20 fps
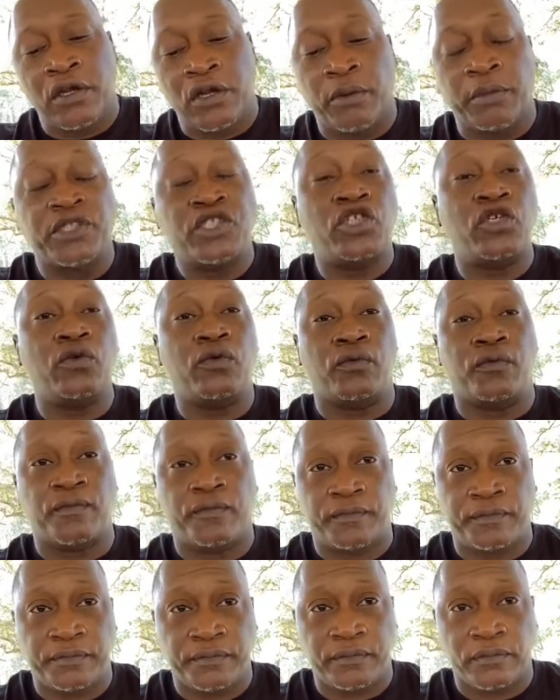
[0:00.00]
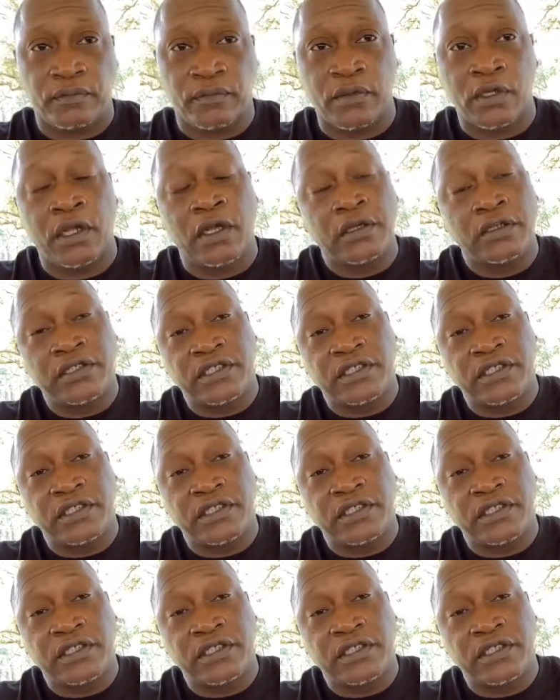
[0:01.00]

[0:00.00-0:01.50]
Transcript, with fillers: Number two,